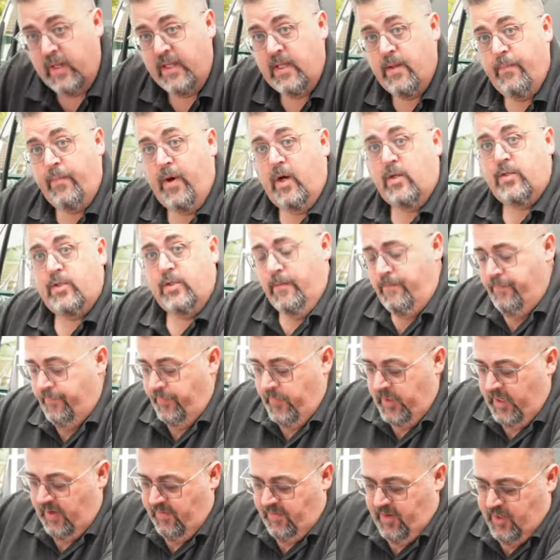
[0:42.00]
in the bottom
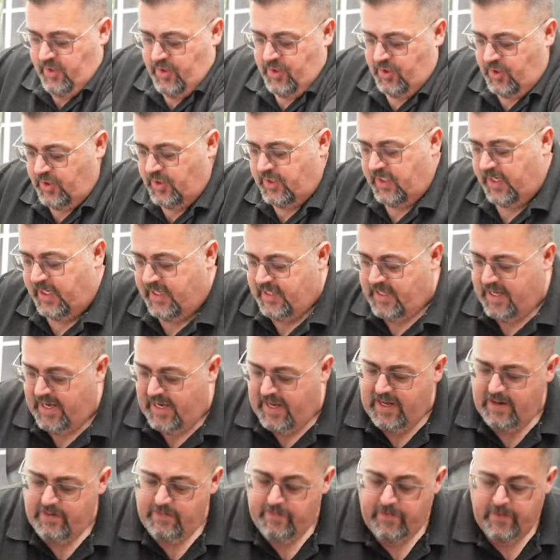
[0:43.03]
you just see
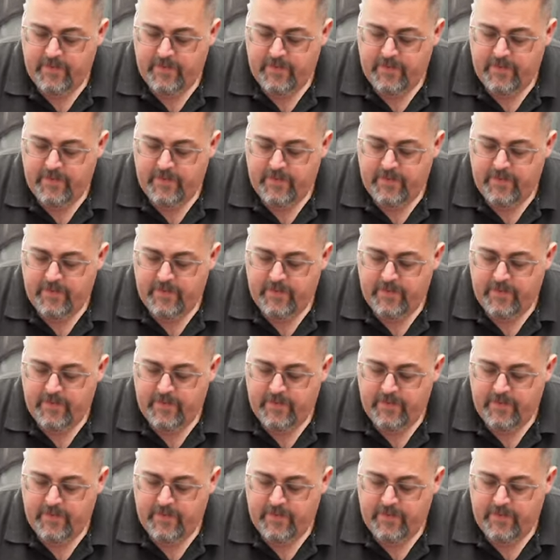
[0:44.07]
there